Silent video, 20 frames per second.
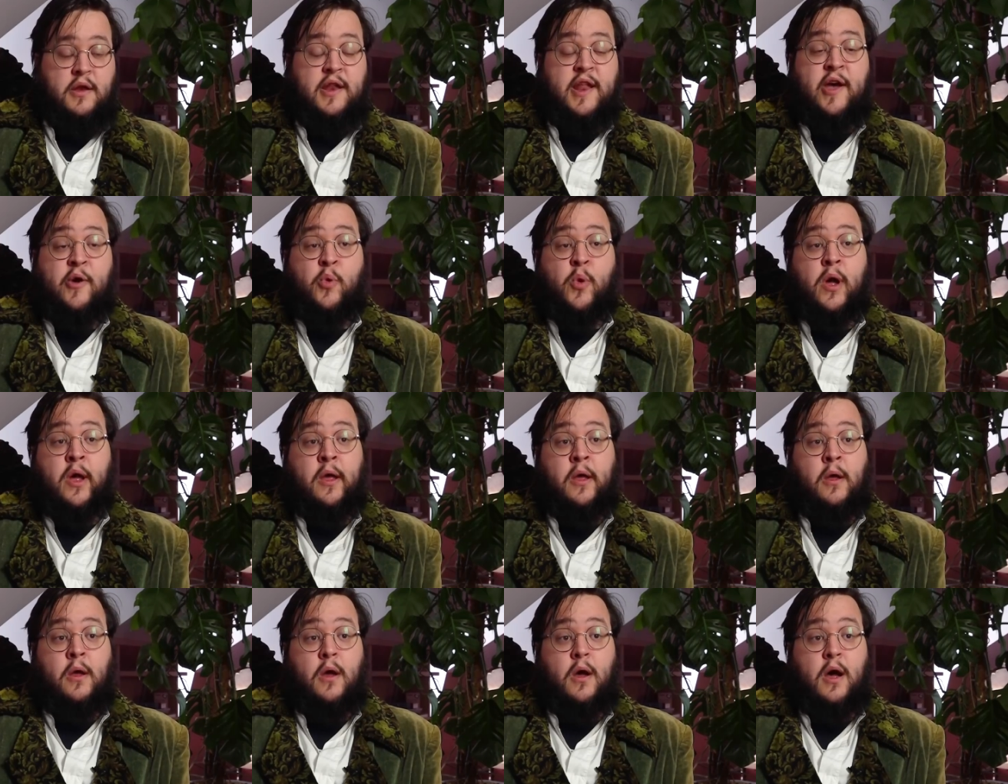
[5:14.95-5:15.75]
Now,
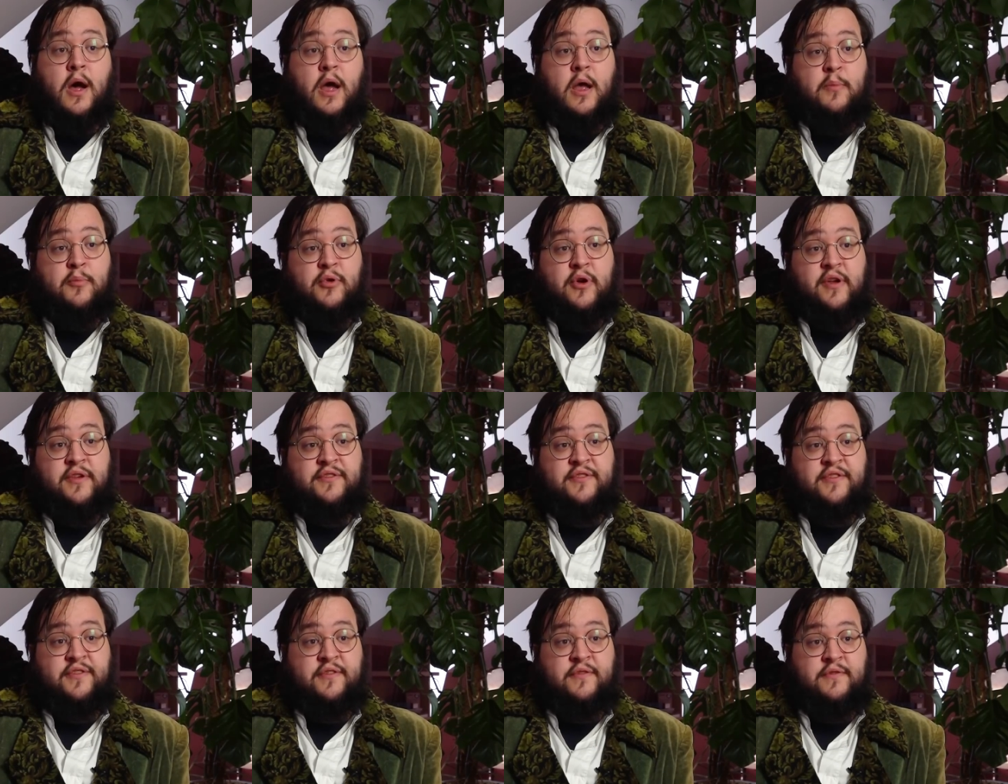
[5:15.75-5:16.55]
why high
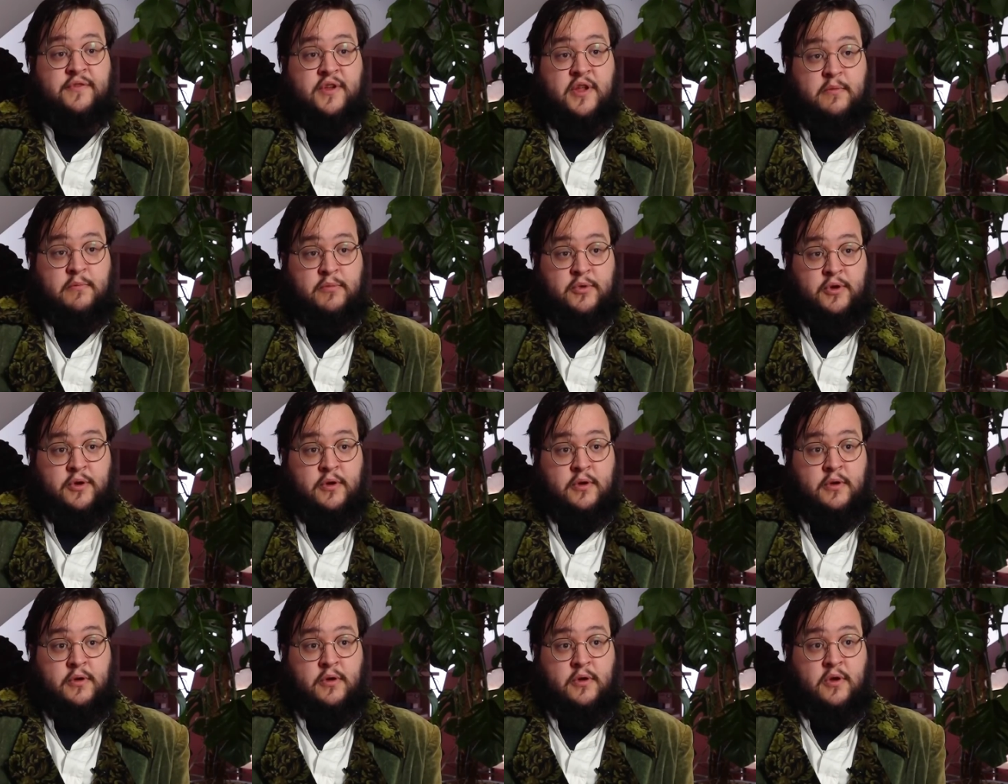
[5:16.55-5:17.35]
prices of timber
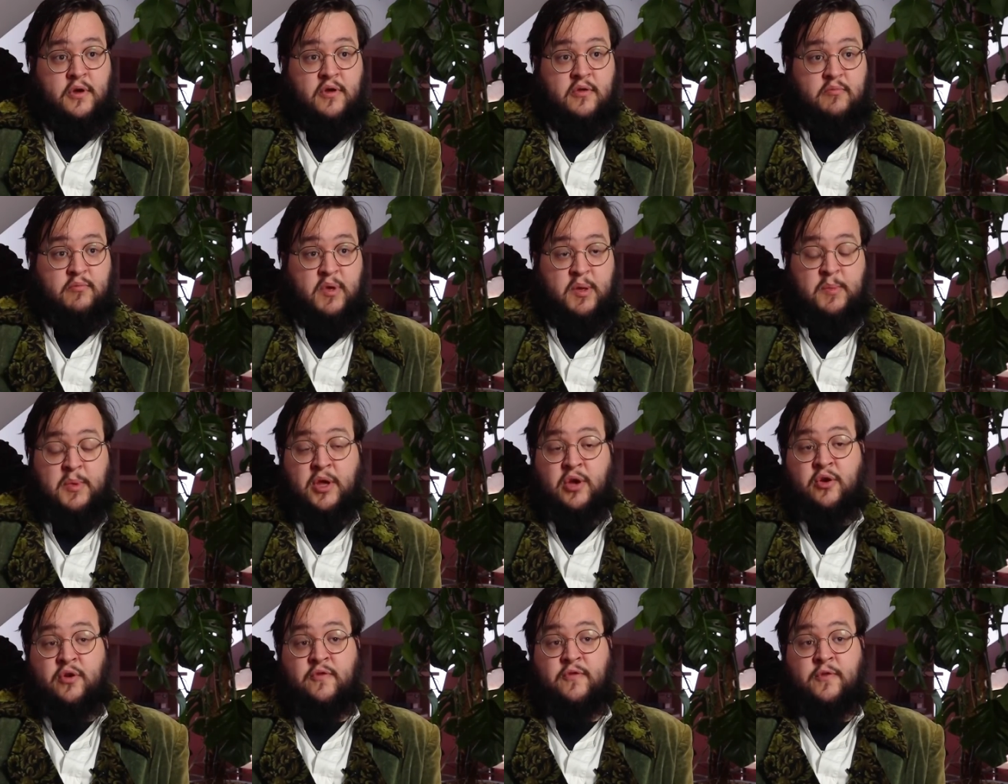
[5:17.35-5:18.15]
may be
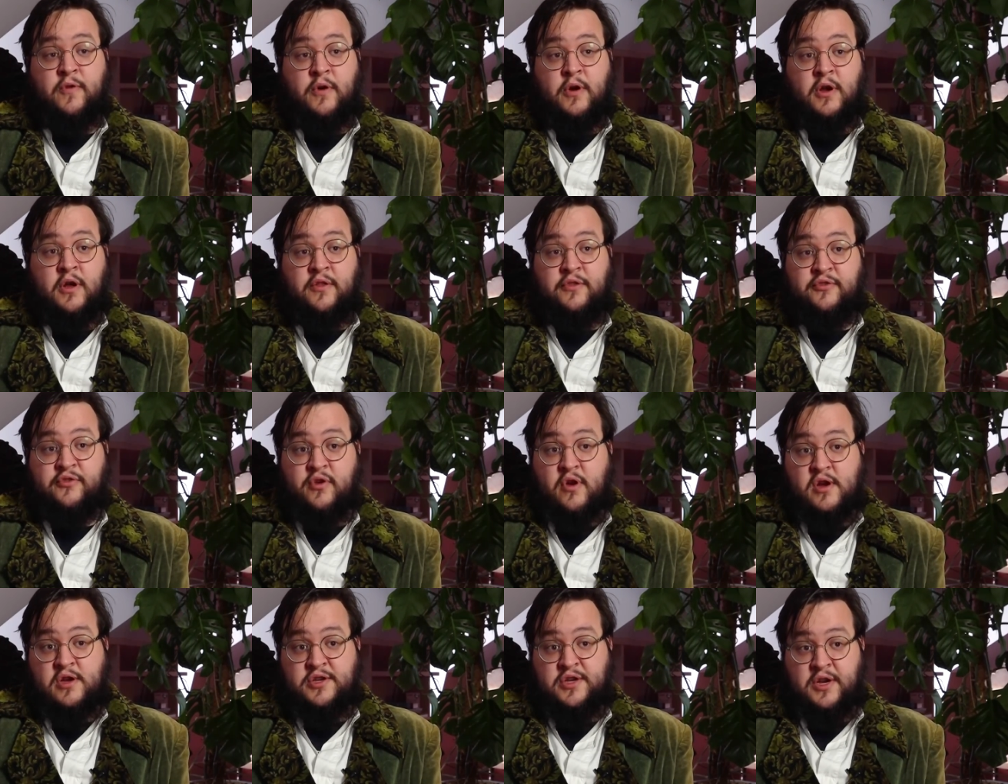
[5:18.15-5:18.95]
good for a
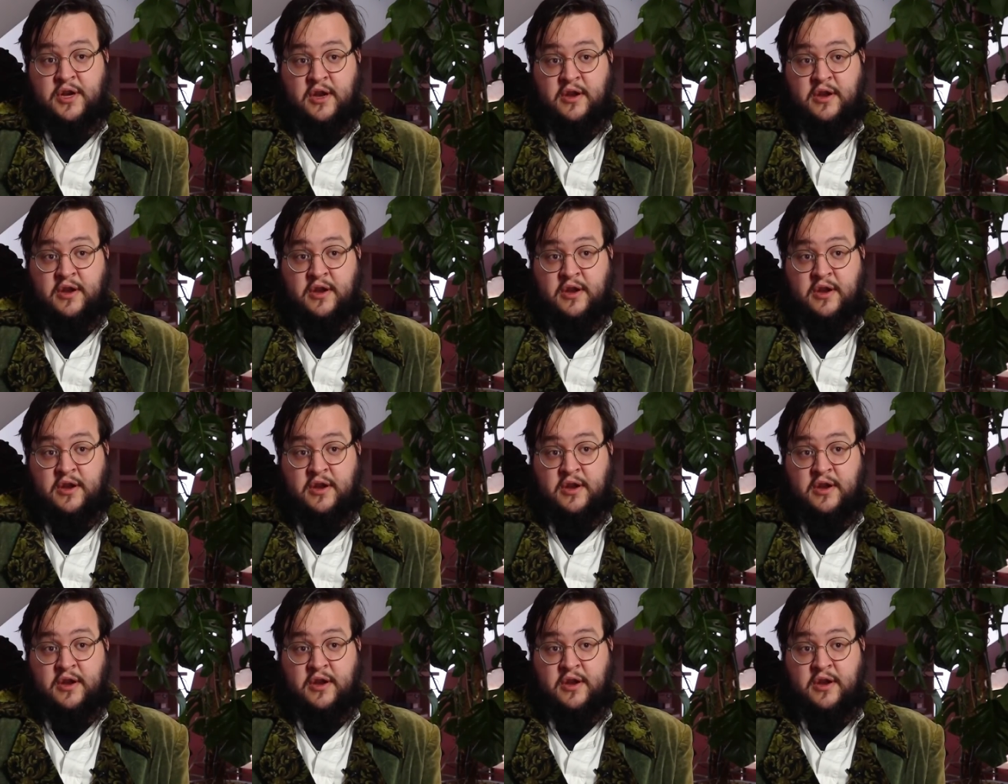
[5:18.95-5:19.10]
construction